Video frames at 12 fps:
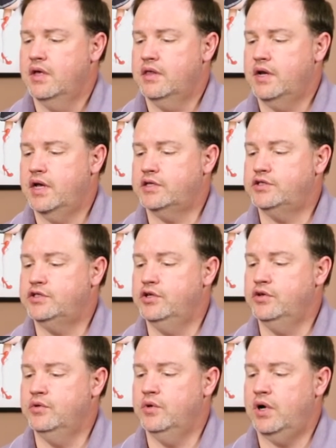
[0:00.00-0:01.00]
The next
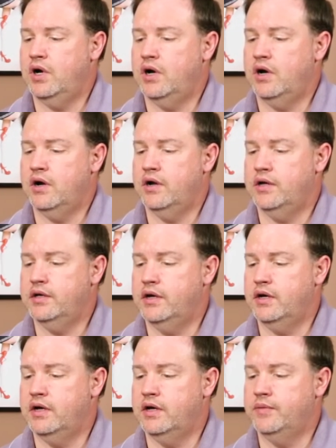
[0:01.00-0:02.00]
two are
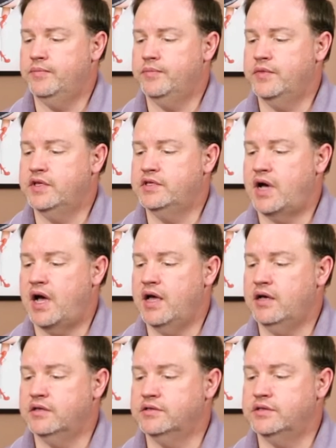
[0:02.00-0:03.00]
um, the
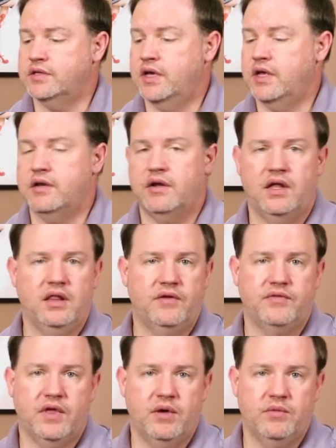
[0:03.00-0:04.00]
dials, and I
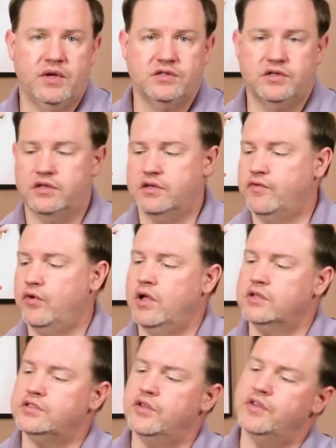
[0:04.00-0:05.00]
left them as the
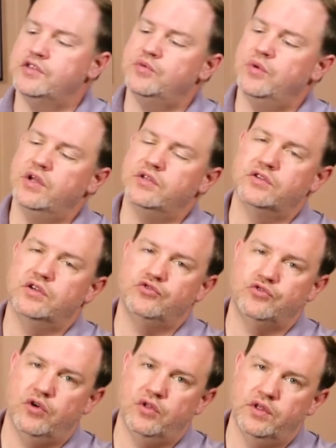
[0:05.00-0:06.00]
default. So this one is
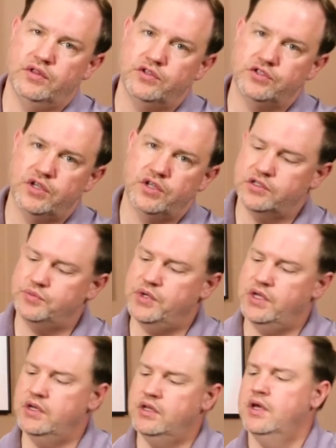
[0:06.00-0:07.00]
controlling the shutter
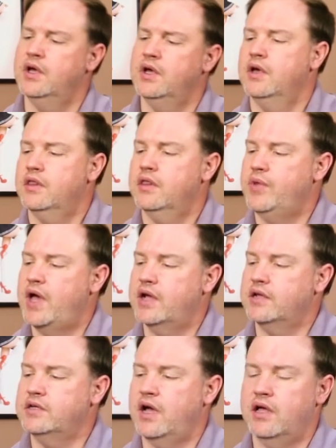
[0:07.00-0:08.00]
speed. The
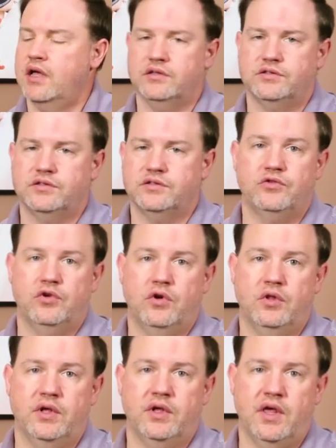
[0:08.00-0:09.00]
back dial is
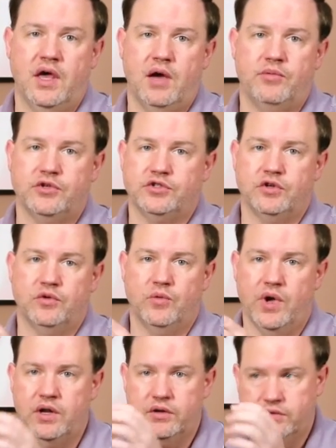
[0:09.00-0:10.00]
controlling the aperture
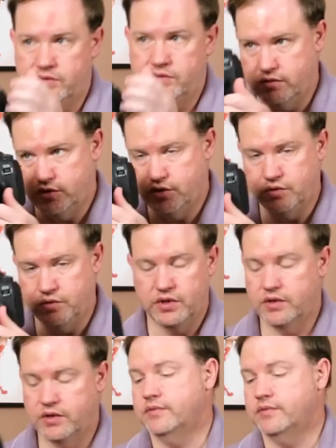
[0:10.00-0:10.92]
when shooting.